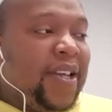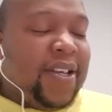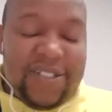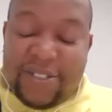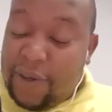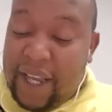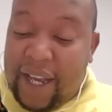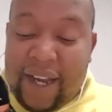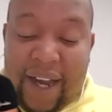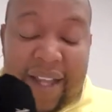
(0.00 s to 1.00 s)
So
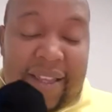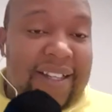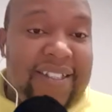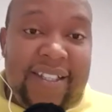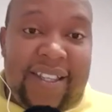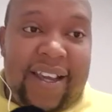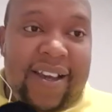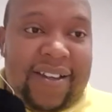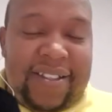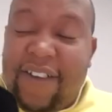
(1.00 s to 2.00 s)
yeah, I actually
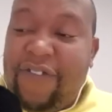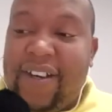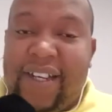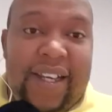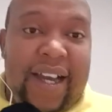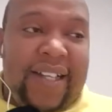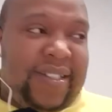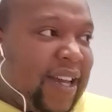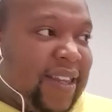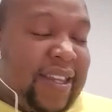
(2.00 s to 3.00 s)
think differently,
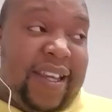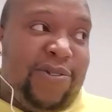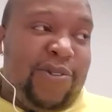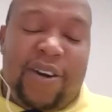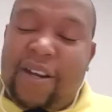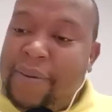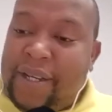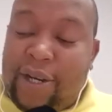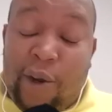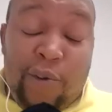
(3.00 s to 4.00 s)
guys. I think it's not gonna
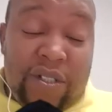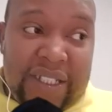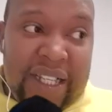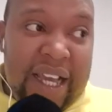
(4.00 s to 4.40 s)
be close.